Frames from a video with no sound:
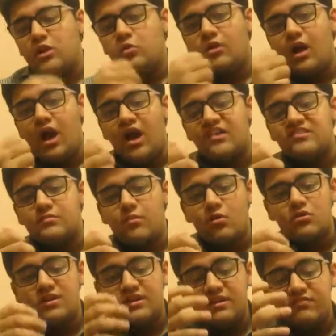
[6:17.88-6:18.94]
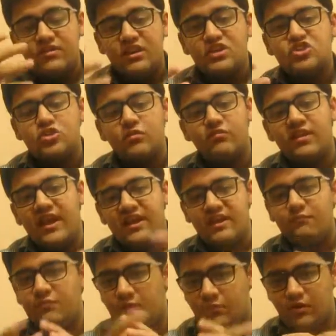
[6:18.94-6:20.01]
When you are asked about the definition of
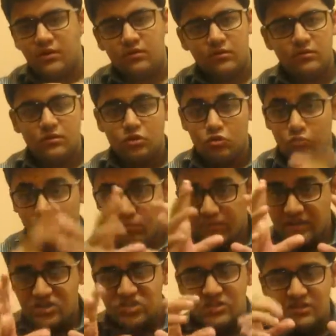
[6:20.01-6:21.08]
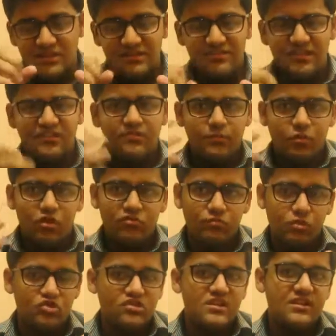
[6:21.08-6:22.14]
land in paper, you would mention these things
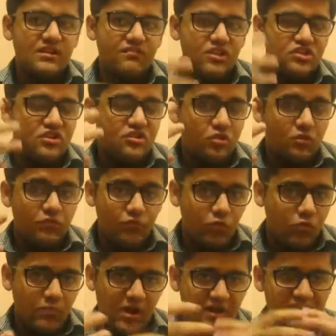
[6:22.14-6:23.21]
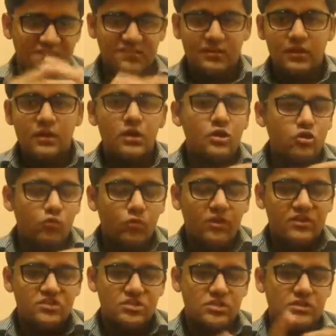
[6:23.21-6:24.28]
because mostly the definition is of 4 marks.
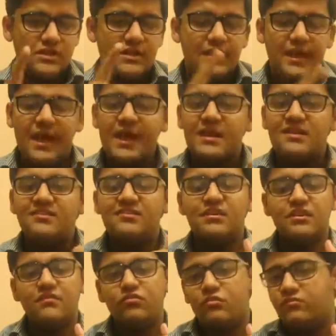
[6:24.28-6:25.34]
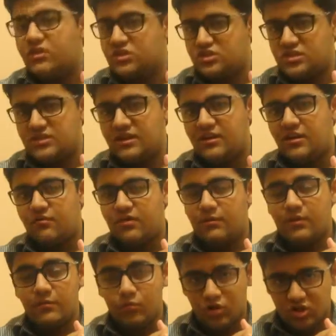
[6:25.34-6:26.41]
You would mention that land is the gifts of nature that are
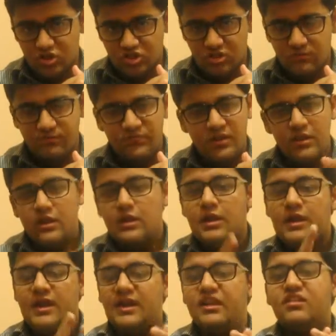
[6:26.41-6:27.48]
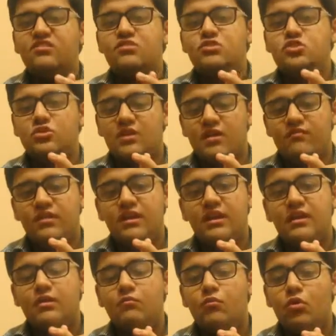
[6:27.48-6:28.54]
available in production. It is
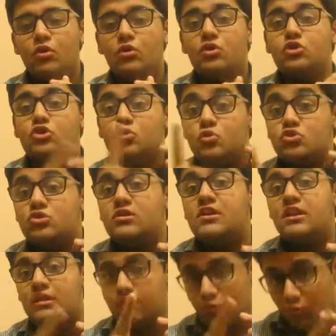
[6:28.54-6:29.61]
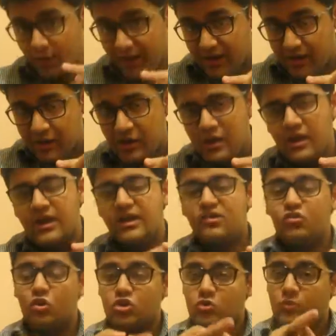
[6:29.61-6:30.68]
geographically usually immobile,
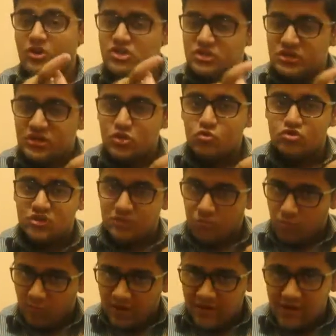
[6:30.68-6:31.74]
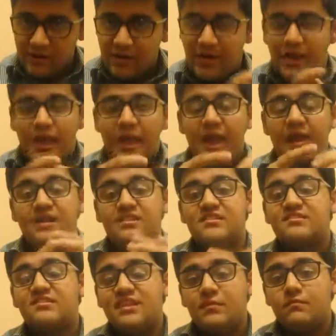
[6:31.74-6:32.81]
it is occupationally usually mobile,
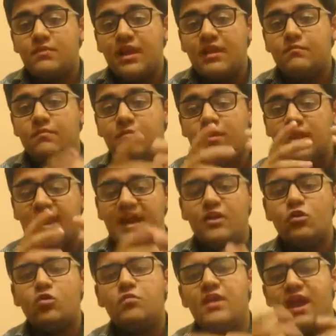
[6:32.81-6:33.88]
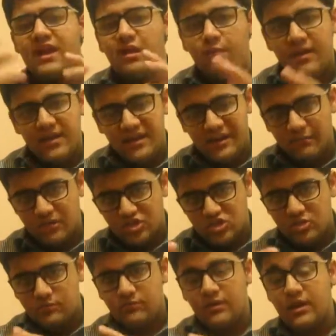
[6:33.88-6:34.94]
and at the same time land could be added by
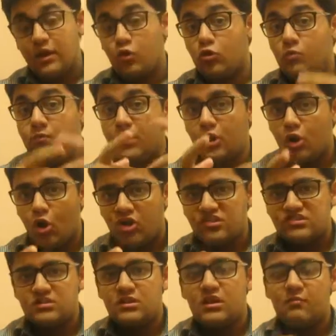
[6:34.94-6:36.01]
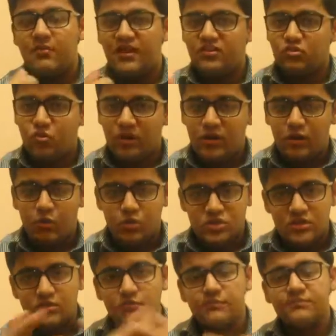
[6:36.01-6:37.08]
reclamation, it could be lost by soil
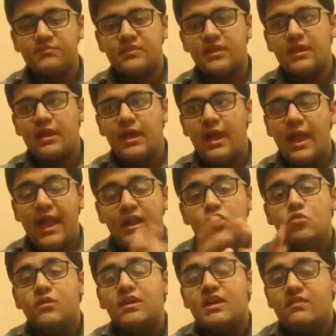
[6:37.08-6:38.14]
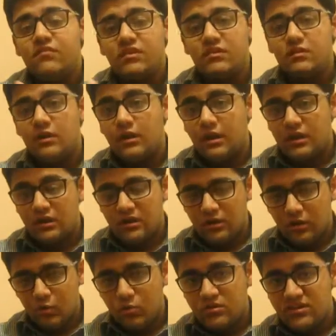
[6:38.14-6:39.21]
erosion, and you can even
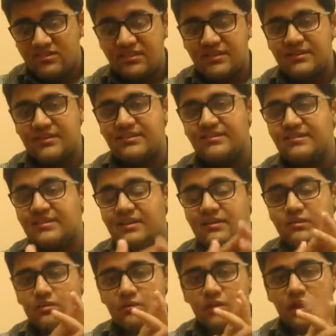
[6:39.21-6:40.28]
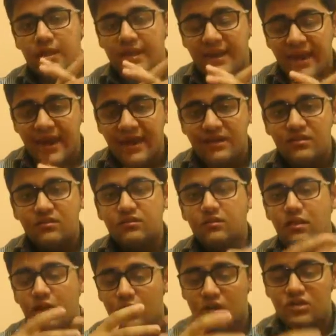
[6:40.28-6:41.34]
include the sentence that land
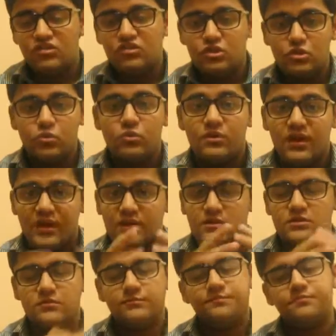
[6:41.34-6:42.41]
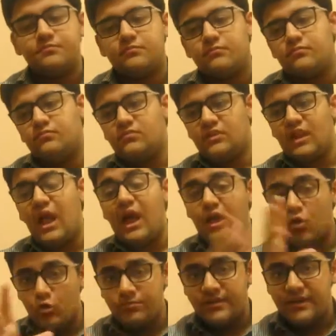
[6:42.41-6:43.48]
earns you rent.
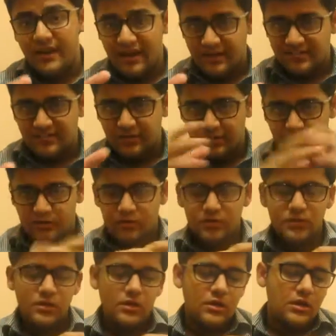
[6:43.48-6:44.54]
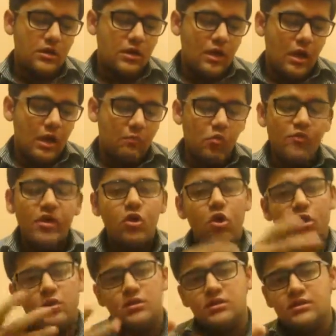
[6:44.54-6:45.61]
I hope that land is clear.
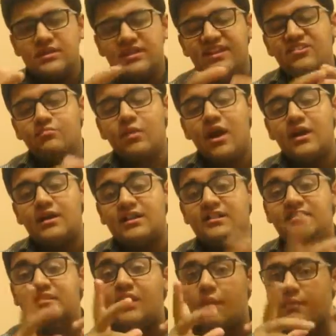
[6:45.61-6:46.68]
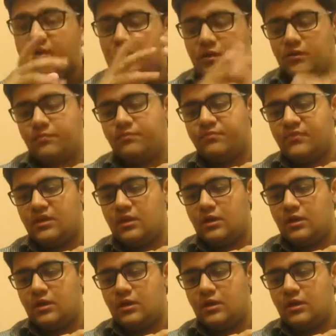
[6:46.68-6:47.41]
Moving on, the next part is capital.